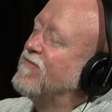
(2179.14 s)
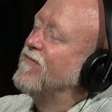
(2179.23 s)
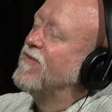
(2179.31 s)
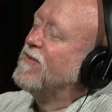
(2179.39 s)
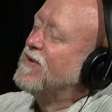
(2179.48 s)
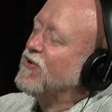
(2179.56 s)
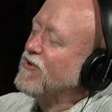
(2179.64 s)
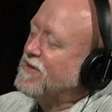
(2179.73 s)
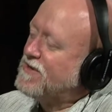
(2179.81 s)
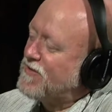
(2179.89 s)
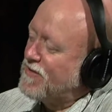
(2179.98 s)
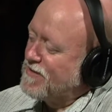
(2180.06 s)
from the
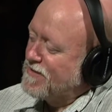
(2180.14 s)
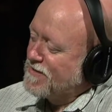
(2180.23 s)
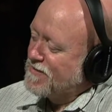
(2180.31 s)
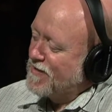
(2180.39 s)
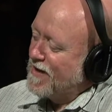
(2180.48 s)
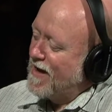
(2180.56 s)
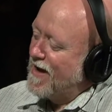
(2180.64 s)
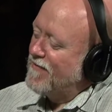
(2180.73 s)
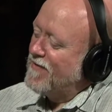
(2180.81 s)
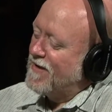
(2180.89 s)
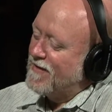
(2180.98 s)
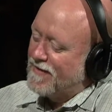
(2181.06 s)
earliest traditions we
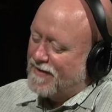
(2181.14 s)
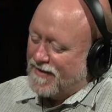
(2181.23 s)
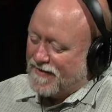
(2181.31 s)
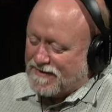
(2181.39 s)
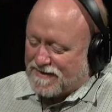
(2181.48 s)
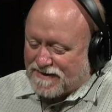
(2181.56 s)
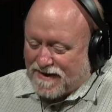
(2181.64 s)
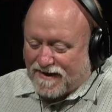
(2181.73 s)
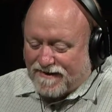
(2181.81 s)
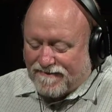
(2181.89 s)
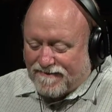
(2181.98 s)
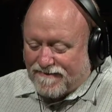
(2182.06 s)
have, and, and this is
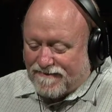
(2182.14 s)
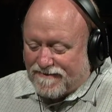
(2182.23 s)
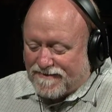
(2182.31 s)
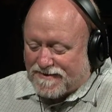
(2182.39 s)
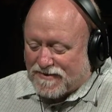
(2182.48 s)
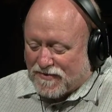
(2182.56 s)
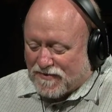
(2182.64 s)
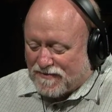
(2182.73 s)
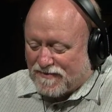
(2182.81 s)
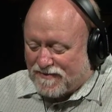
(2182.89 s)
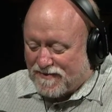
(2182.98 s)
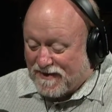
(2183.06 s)
not so,
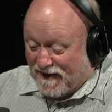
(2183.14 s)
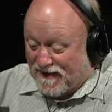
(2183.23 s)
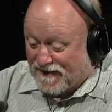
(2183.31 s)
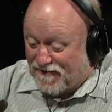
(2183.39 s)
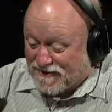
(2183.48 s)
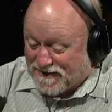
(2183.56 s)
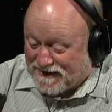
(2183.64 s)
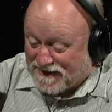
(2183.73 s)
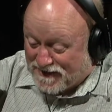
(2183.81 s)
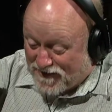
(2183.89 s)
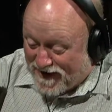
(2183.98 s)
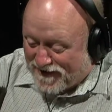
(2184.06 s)
and of course, this
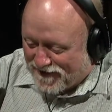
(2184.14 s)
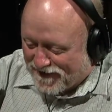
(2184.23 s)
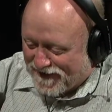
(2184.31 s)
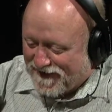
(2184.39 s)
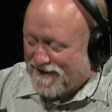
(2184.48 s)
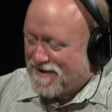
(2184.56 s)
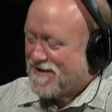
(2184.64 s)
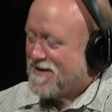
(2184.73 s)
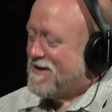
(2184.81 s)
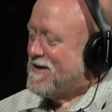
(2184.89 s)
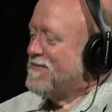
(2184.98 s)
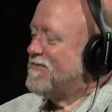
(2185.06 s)
is quite early. Yeah.
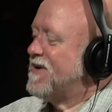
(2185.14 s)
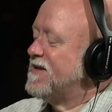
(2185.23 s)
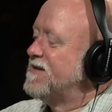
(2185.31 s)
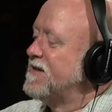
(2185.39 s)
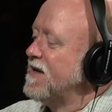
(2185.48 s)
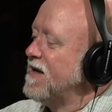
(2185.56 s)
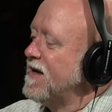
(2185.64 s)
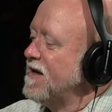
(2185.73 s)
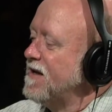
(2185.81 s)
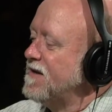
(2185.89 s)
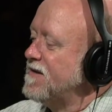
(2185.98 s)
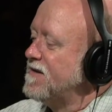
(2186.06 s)
But
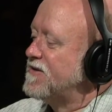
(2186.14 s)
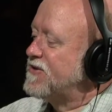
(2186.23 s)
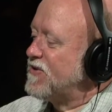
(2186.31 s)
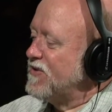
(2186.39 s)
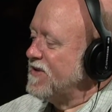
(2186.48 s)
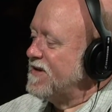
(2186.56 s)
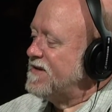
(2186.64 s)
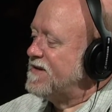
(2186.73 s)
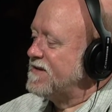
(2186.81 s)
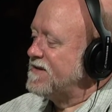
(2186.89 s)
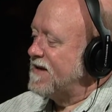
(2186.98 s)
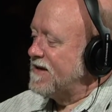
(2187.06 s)
uh, certainly
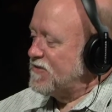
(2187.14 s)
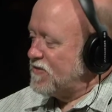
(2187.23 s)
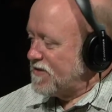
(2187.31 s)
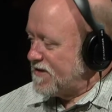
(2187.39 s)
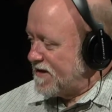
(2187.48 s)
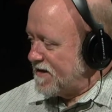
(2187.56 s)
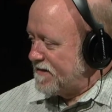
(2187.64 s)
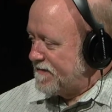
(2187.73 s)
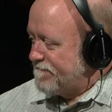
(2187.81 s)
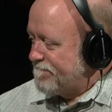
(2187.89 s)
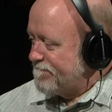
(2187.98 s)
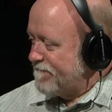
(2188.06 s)
sexual sin,
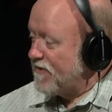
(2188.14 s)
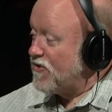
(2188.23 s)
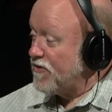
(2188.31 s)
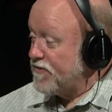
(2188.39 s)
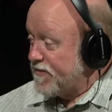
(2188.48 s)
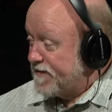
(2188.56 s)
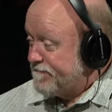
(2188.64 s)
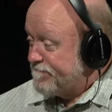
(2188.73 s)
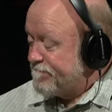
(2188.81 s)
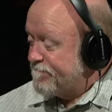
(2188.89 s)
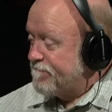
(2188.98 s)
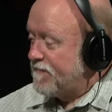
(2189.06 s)
adultery,
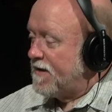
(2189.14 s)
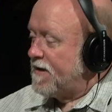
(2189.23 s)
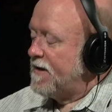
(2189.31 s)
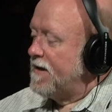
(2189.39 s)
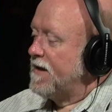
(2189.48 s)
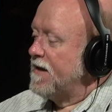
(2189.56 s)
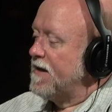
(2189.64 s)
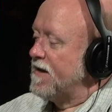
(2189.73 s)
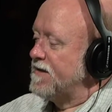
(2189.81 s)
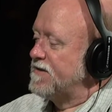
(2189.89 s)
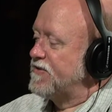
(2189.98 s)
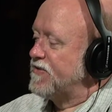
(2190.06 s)

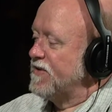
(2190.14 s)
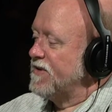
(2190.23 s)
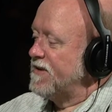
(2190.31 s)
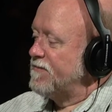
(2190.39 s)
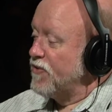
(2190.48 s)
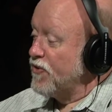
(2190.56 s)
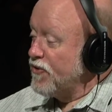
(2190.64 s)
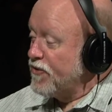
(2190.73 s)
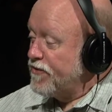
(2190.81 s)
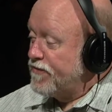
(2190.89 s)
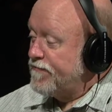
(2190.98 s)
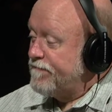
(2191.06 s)
uh, certainly
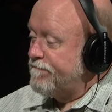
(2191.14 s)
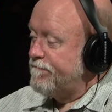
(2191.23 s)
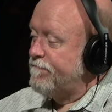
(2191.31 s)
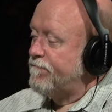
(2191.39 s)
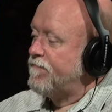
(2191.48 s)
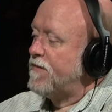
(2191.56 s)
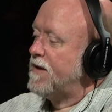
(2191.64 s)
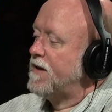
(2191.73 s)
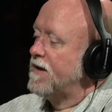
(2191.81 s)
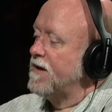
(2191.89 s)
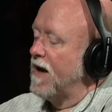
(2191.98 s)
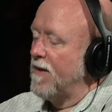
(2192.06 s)
murder,
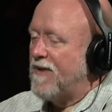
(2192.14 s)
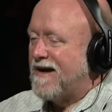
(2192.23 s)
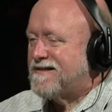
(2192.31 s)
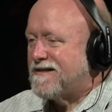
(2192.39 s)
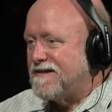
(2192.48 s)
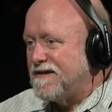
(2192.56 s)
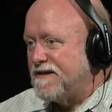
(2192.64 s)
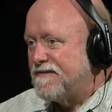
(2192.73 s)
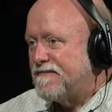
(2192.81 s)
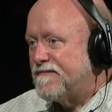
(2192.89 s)
uh, apostasy.